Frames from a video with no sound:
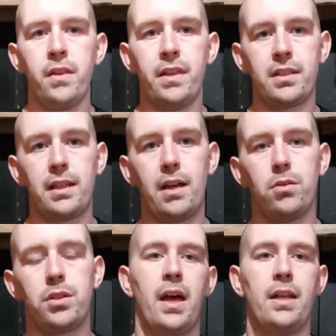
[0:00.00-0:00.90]
This
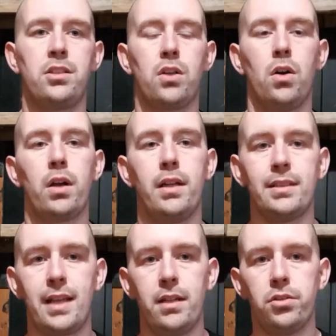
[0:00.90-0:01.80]
allows the headstock and
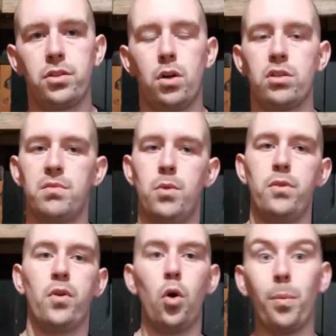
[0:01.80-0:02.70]
tailstock to
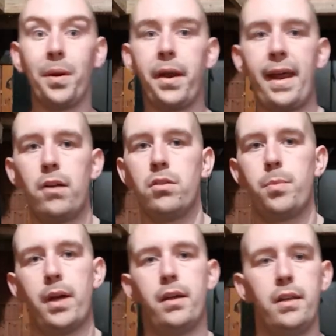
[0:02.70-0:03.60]
move up and down the
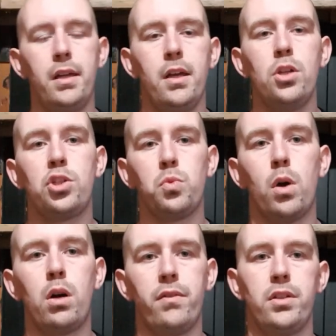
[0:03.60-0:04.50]
bed to
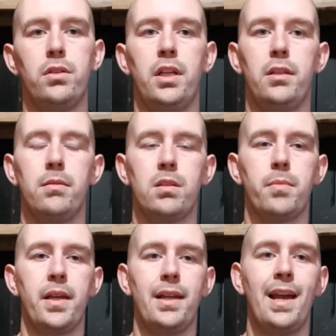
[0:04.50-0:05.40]
wherever you need them to
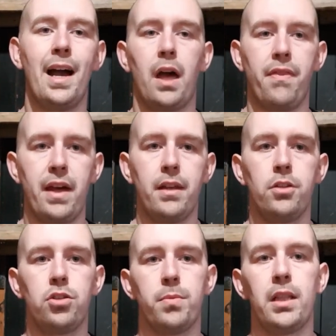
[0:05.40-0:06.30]
be, and then
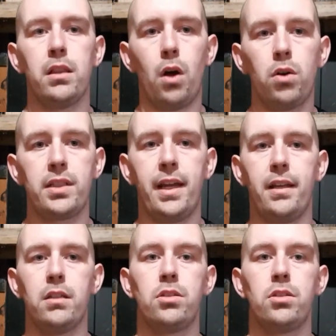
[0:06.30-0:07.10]
to be locked in